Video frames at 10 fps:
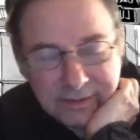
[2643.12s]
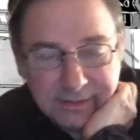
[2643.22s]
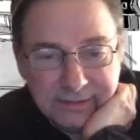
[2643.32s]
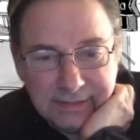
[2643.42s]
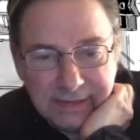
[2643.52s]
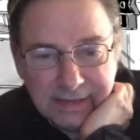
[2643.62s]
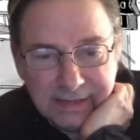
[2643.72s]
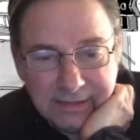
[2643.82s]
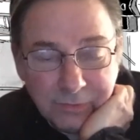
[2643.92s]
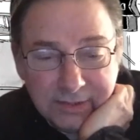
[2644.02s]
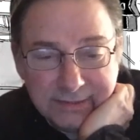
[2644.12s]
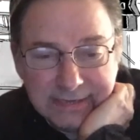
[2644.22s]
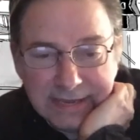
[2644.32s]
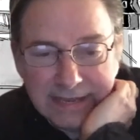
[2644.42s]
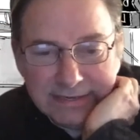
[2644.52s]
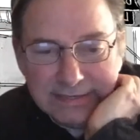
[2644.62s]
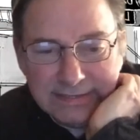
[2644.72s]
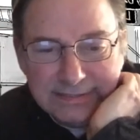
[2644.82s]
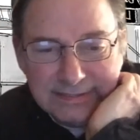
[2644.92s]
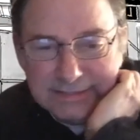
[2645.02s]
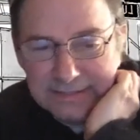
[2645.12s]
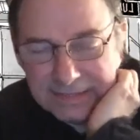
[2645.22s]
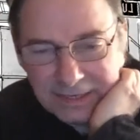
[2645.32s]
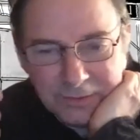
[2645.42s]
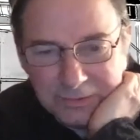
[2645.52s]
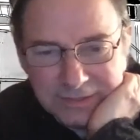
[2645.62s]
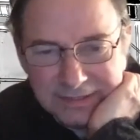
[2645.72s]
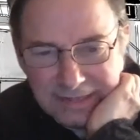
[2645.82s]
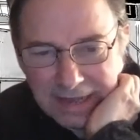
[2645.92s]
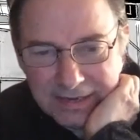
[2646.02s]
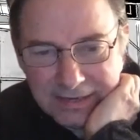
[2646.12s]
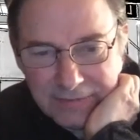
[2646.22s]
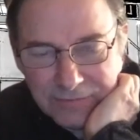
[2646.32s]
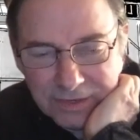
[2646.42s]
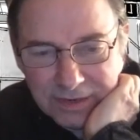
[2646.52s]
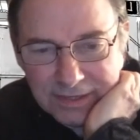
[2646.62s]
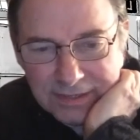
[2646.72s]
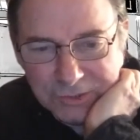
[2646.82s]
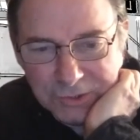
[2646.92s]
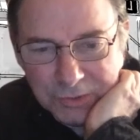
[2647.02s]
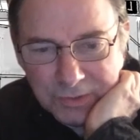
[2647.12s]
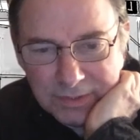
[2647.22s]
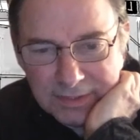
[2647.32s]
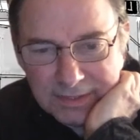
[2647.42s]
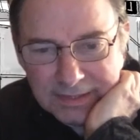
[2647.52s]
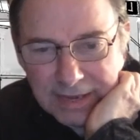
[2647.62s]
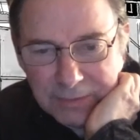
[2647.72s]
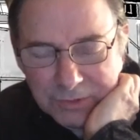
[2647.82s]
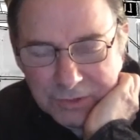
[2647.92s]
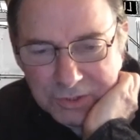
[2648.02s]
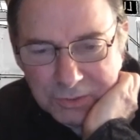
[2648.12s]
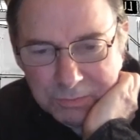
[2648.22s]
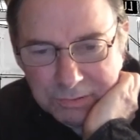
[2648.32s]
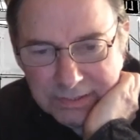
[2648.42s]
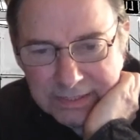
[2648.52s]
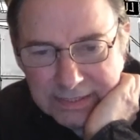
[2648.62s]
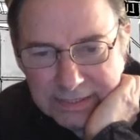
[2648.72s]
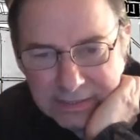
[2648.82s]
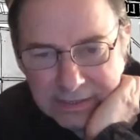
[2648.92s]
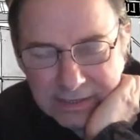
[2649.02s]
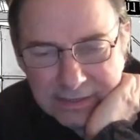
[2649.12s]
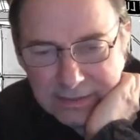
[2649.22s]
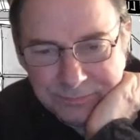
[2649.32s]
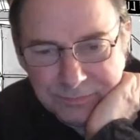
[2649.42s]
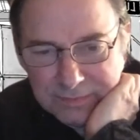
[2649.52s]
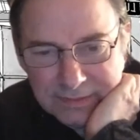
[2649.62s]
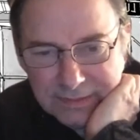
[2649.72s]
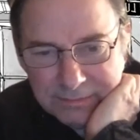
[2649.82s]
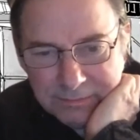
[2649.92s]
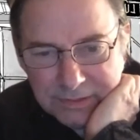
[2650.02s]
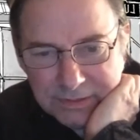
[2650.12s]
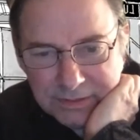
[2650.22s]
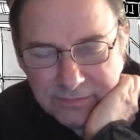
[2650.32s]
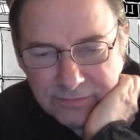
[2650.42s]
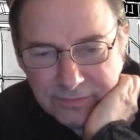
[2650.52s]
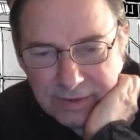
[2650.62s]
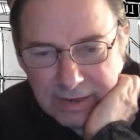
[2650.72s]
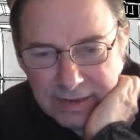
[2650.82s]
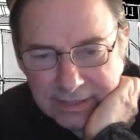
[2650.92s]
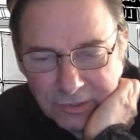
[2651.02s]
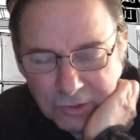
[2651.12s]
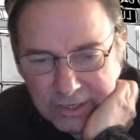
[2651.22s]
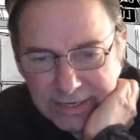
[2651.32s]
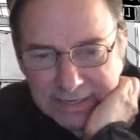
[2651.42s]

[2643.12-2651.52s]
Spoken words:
The ones that I'd never gone to, that was a complete piece of, I could look at